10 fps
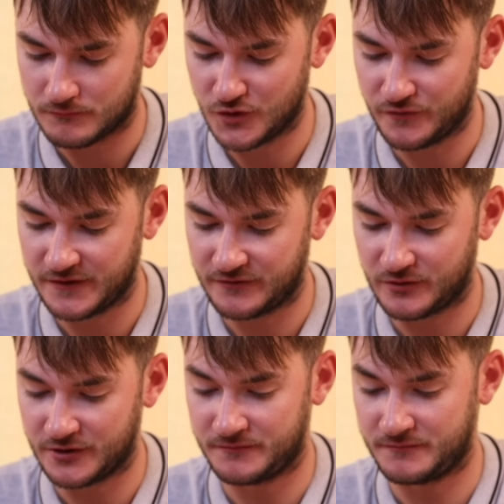Move this
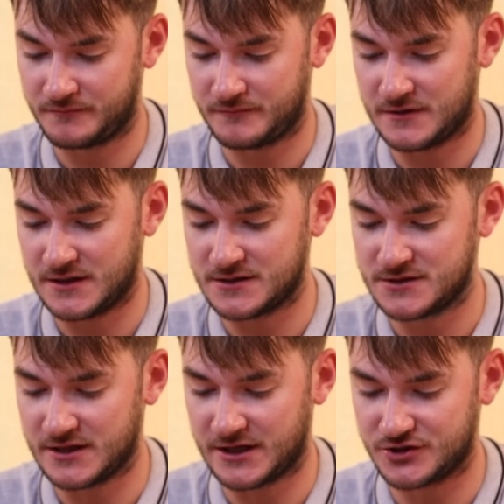one into
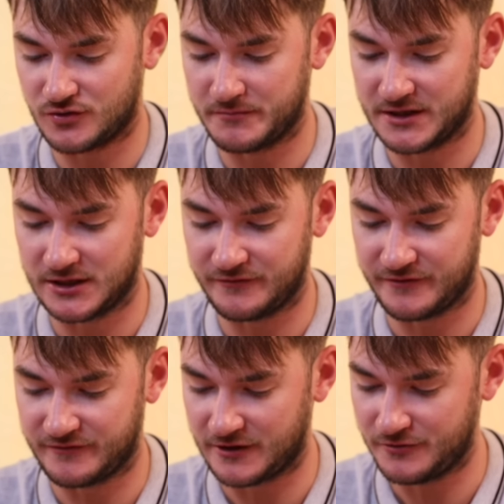the actual middle of the
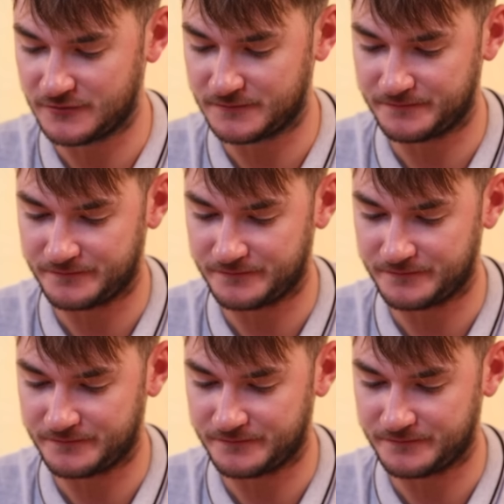float.